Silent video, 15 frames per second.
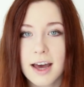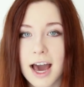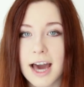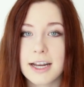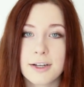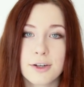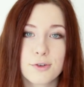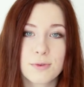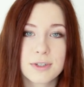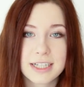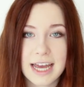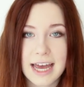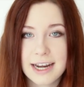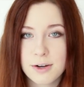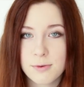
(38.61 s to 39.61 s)
and I don't want
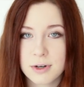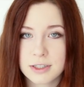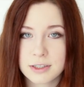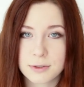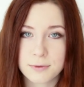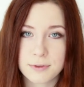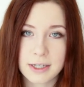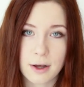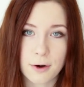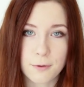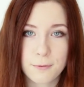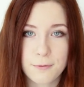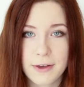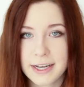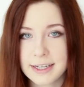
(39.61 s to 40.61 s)
anyone to feel
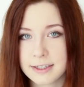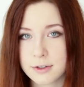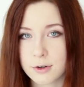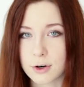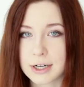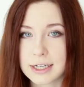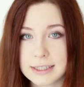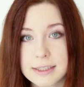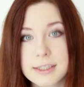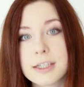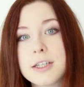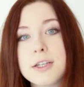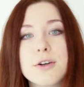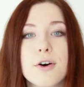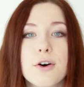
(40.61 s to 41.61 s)
offended or
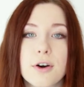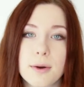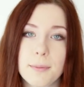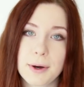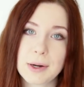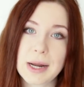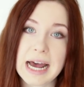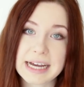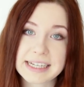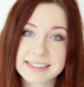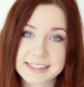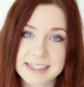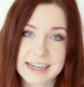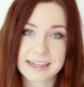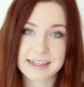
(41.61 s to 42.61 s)
insecure about
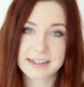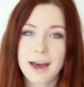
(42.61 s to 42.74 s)
asking.